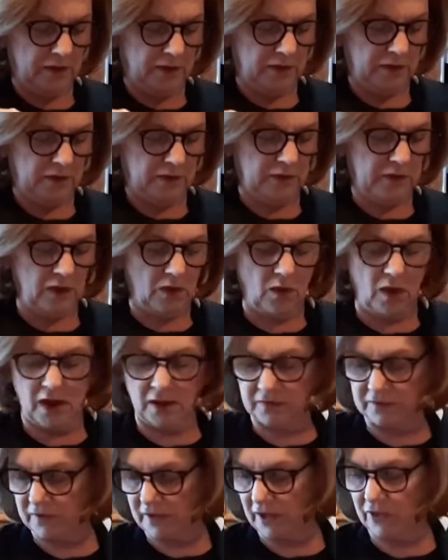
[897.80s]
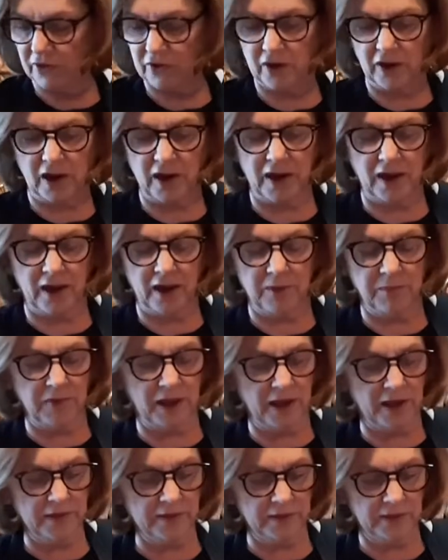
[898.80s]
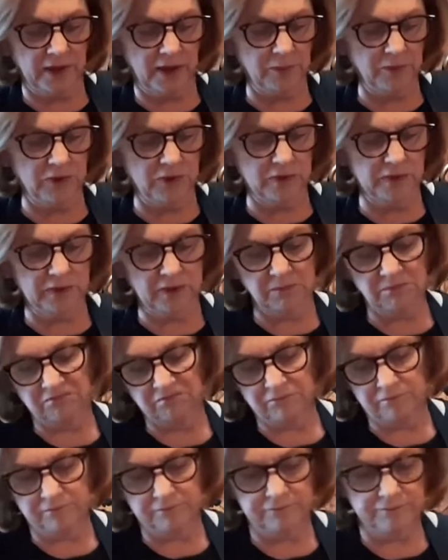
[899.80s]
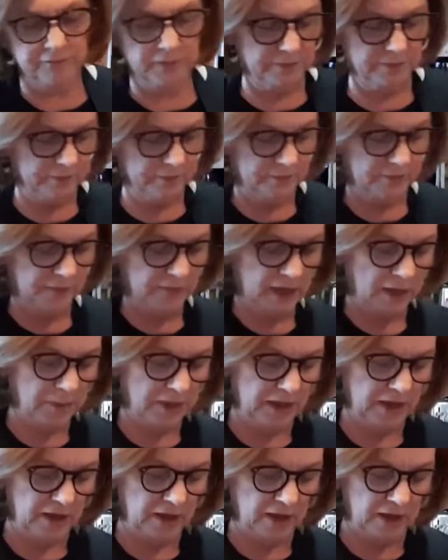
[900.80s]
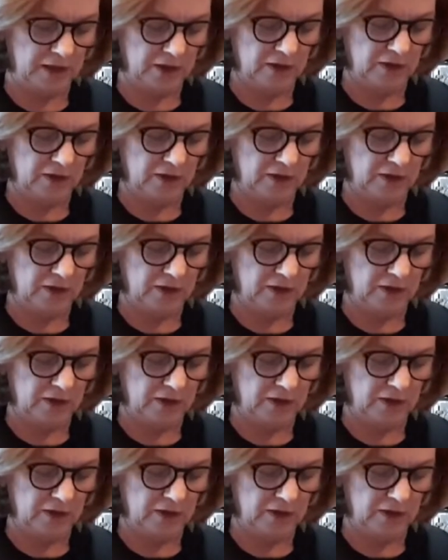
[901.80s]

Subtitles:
So altogether, I'd say I'm using maybe a